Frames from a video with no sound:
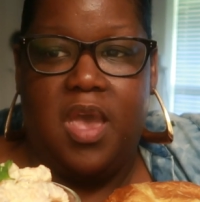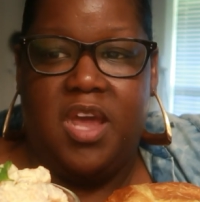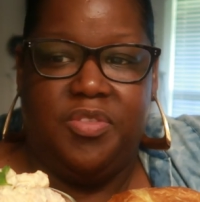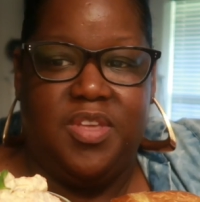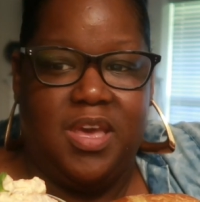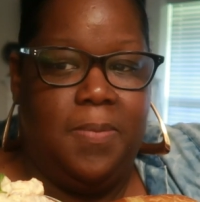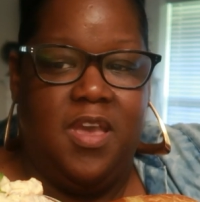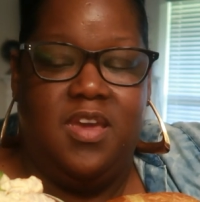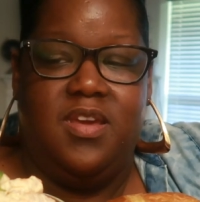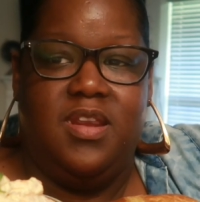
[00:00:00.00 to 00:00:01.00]
I don't think I
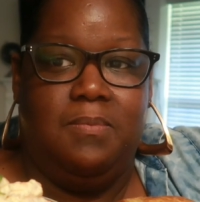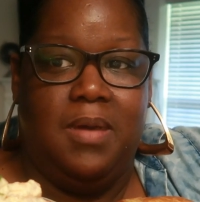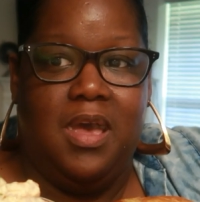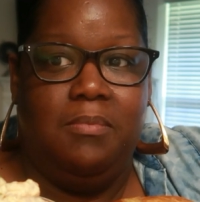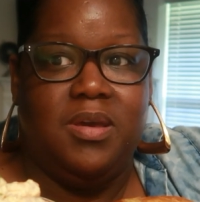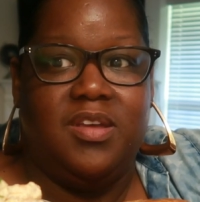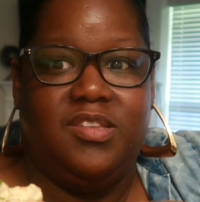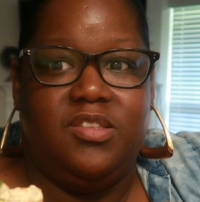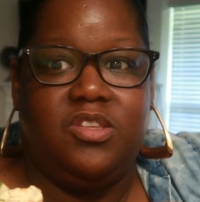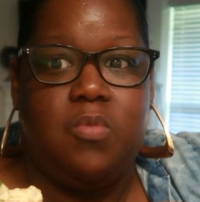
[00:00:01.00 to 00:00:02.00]
pay it any mind
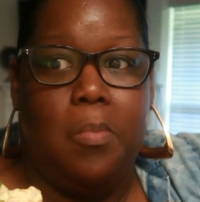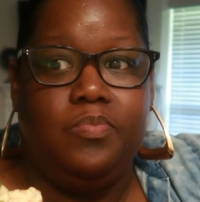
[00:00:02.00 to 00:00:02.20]
because it's,